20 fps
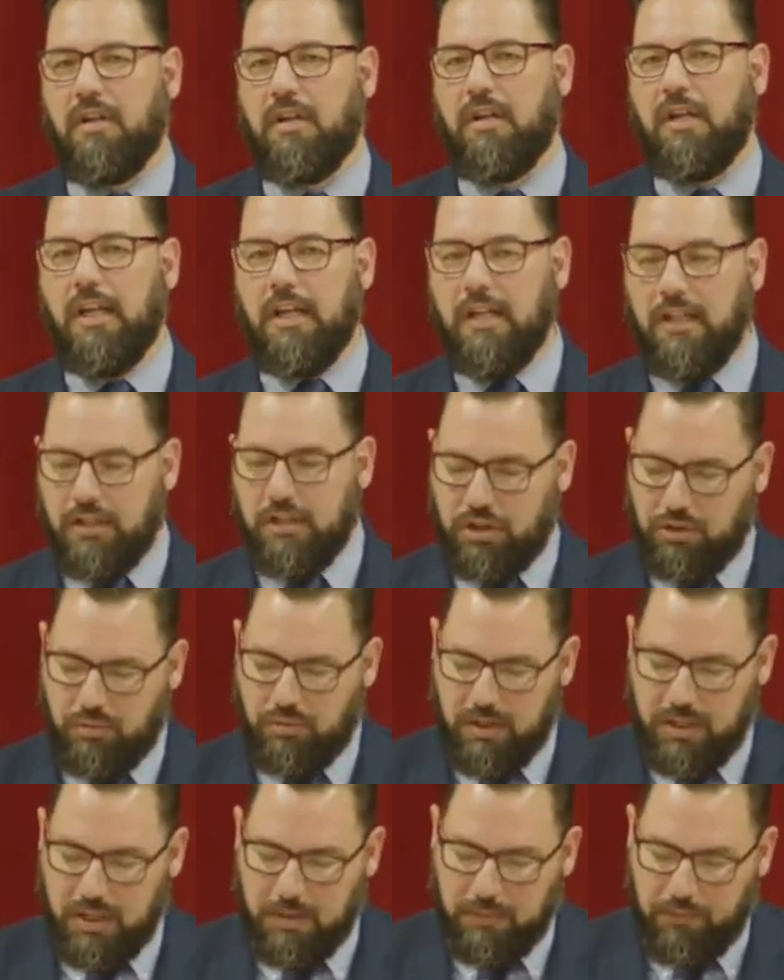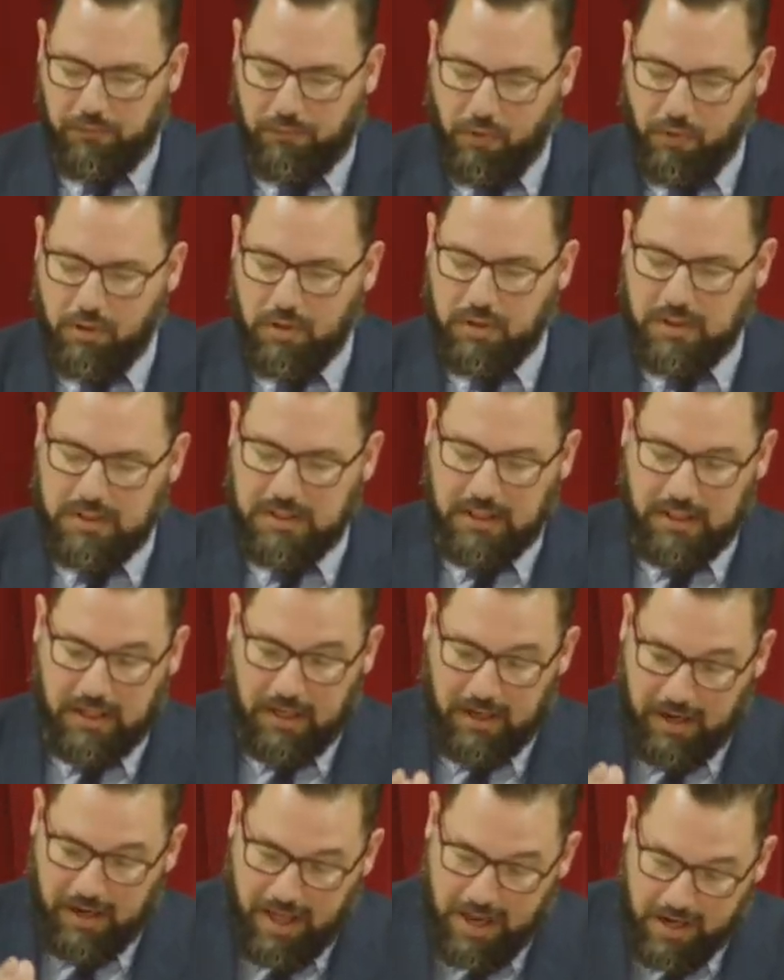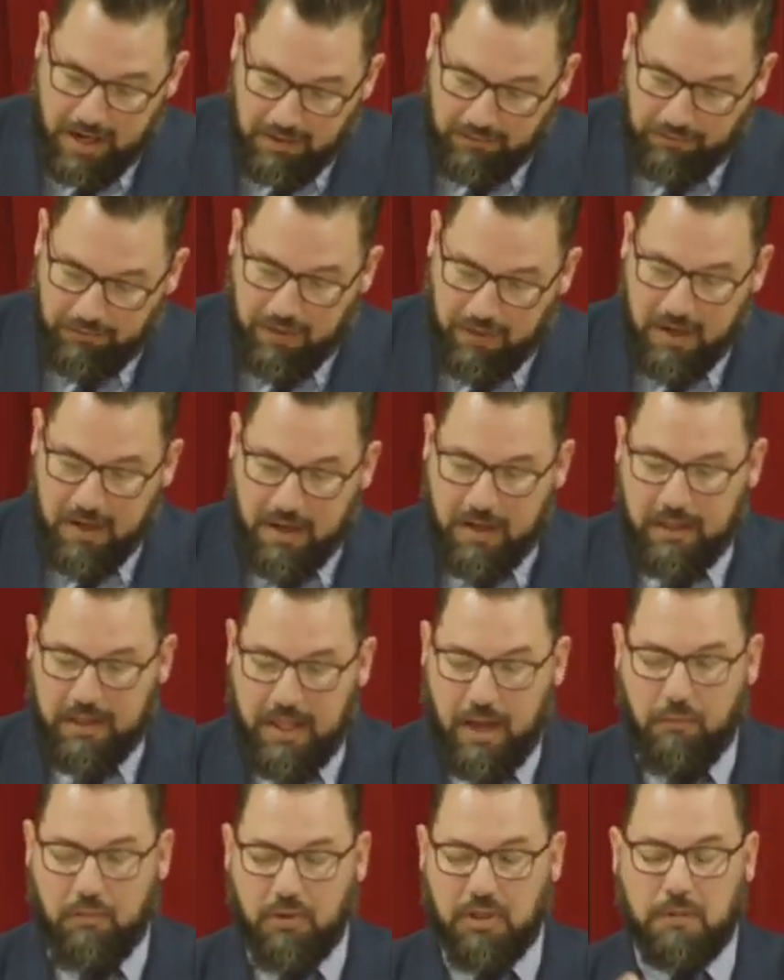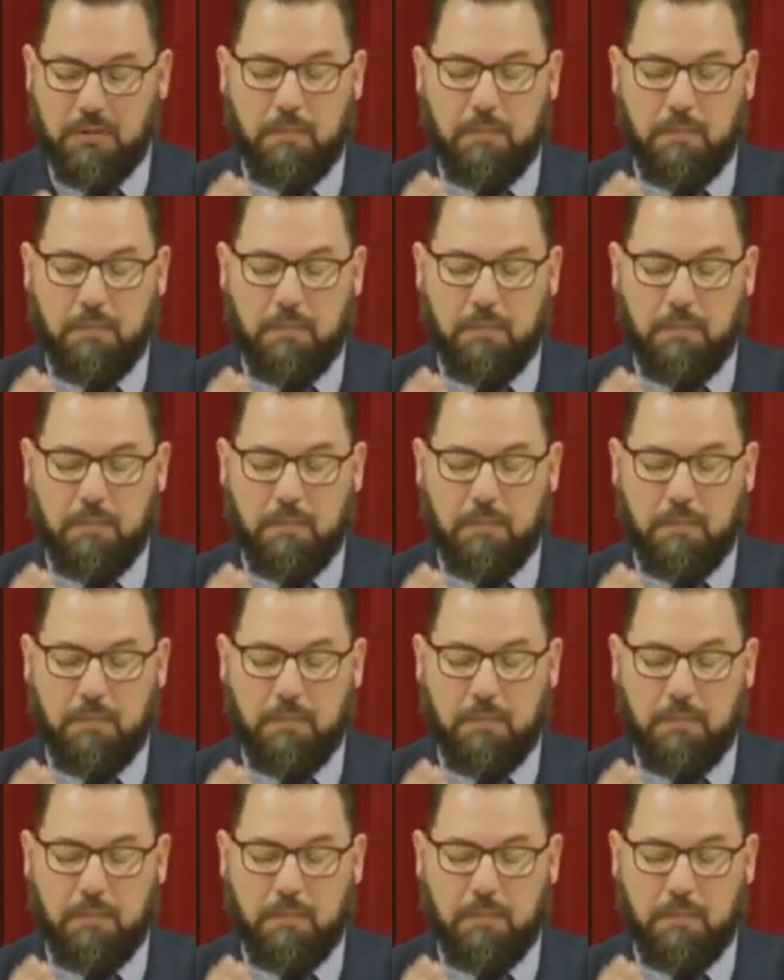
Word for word: illustrated before us in a life that was